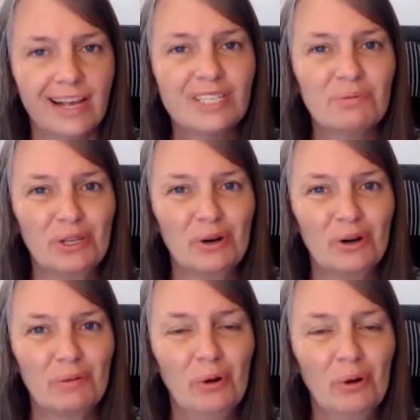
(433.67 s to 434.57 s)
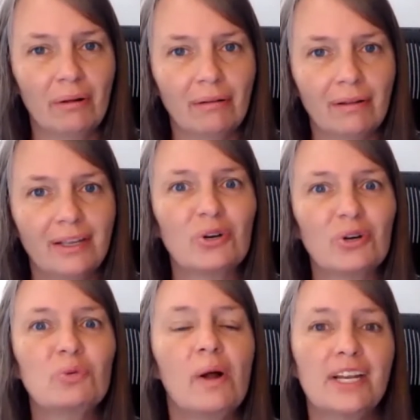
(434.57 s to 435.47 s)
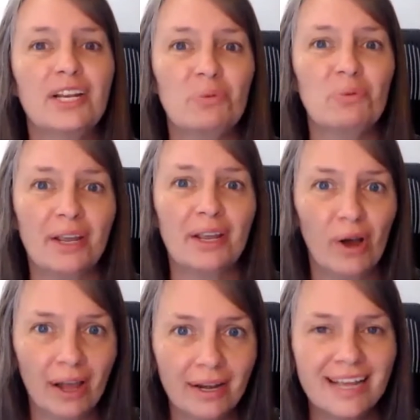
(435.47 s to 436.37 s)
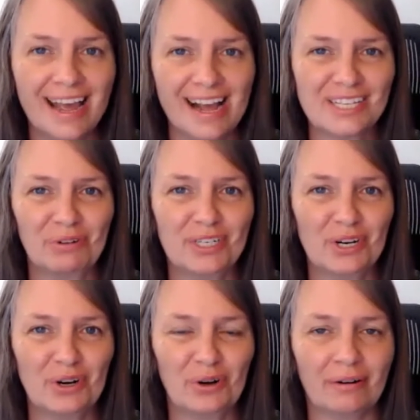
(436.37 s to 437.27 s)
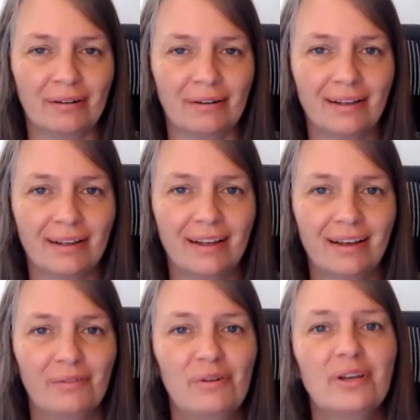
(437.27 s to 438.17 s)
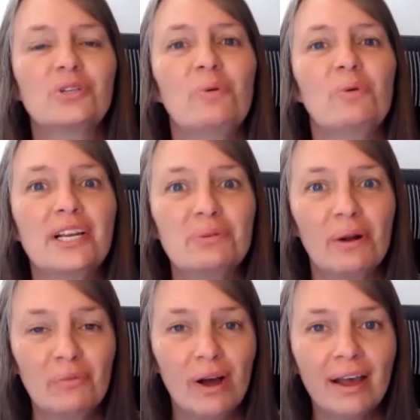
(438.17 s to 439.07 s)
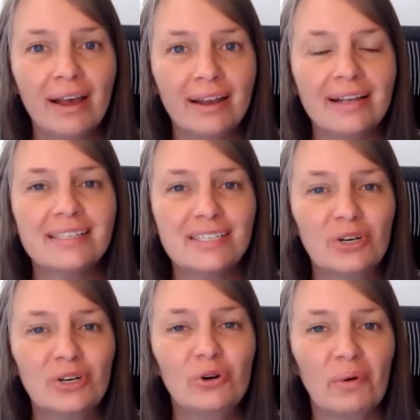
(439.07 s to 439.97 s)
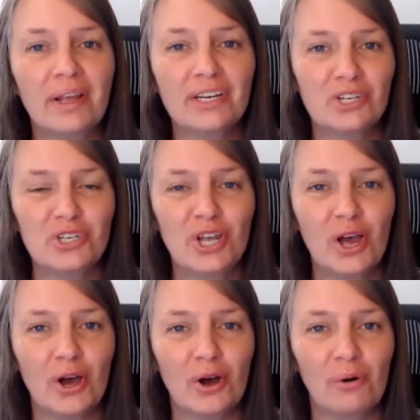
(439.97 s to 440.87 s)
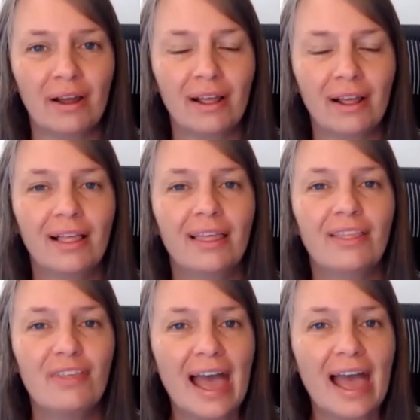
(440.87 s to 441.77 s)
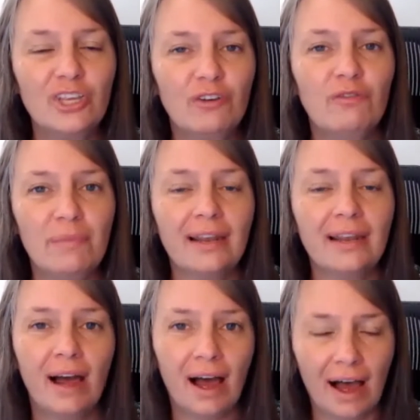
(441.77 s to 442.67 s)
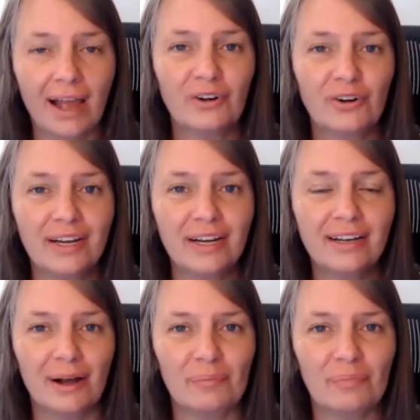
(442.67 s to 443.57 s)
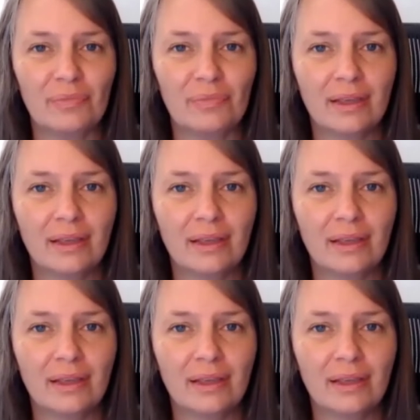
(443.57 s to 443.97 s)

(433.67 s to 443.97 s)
guess what they're going to pull? Your 2021 tax return. Well, your 2021 is still going to show that you've made higher income.